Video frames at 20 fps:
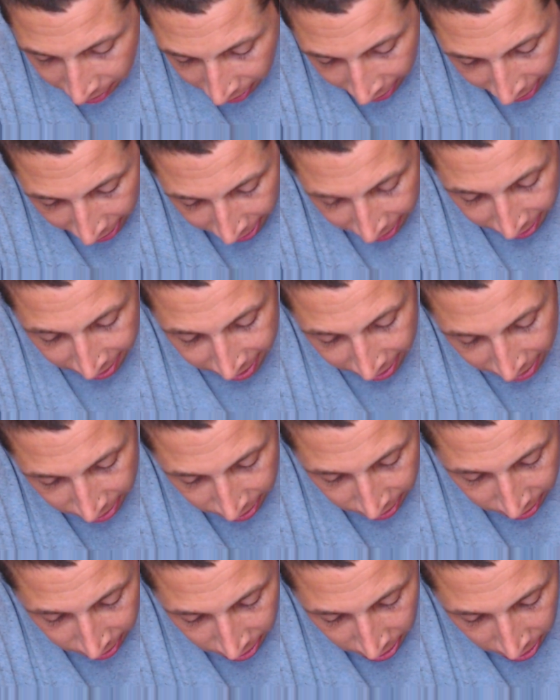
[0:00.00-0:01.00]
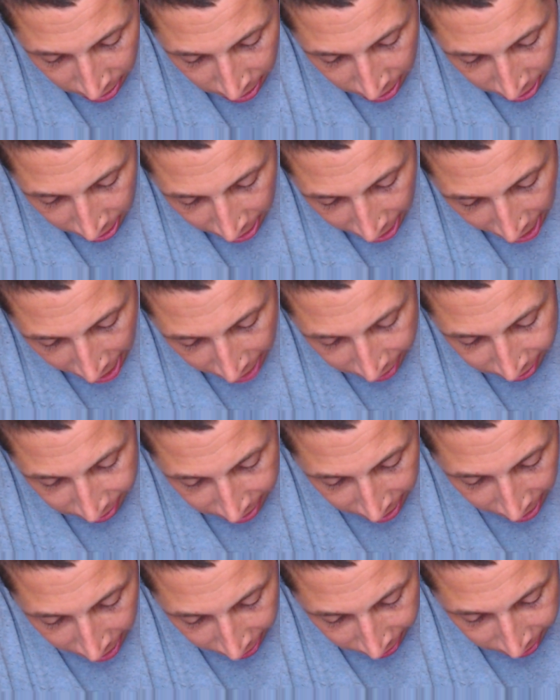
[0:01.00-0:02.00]
I hate these s's. x,
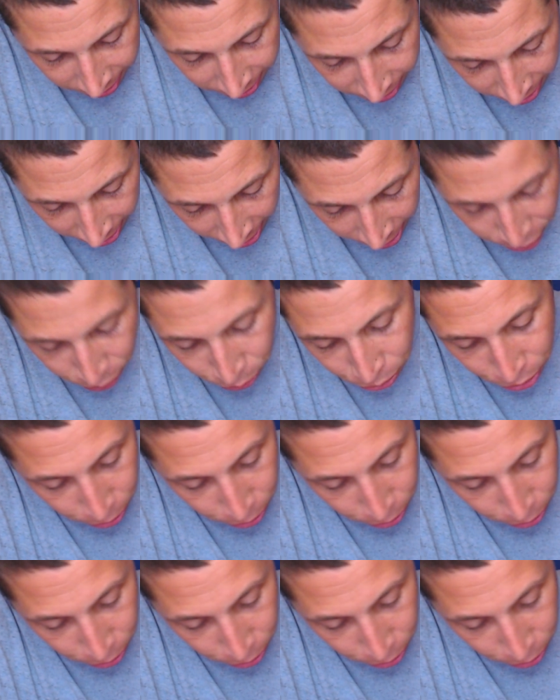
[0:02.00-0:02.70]
x, x root